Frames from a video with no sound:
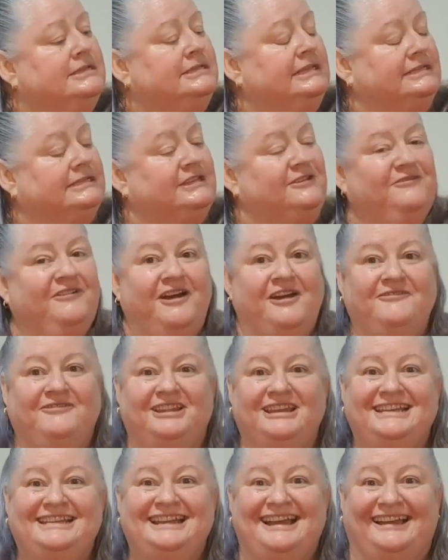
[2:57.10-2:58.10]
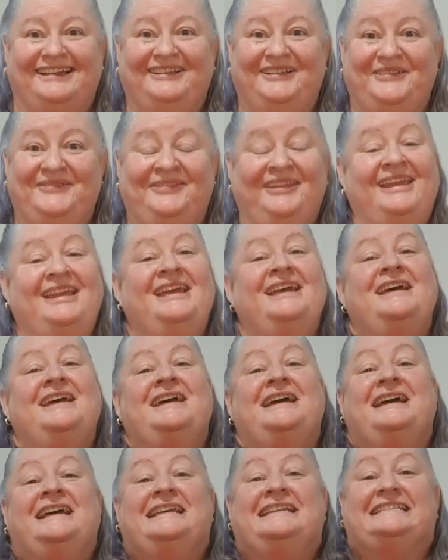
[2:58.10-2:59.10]
65 litre.
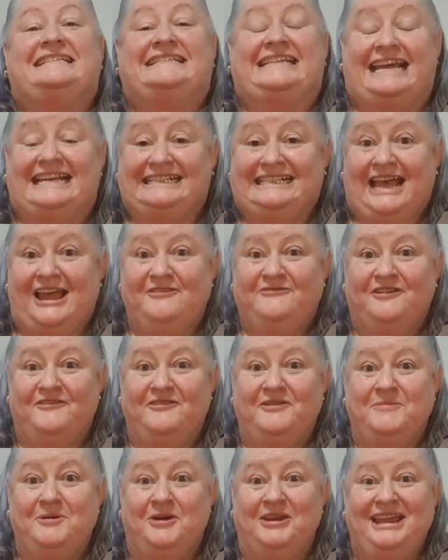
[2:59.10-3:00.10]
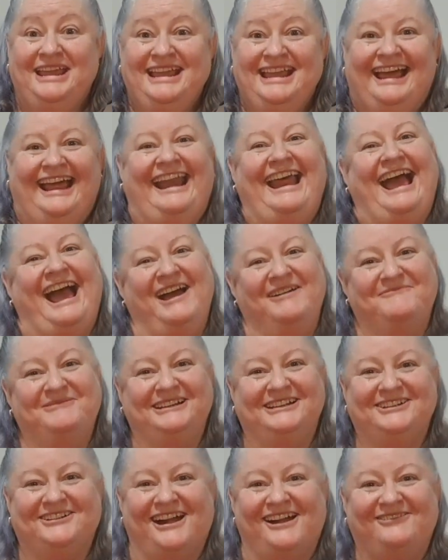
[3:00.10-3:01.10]
Stay safe everybody and happy
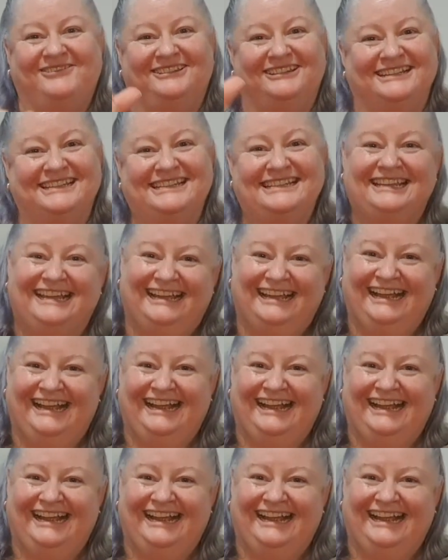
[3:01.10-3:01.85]
travels.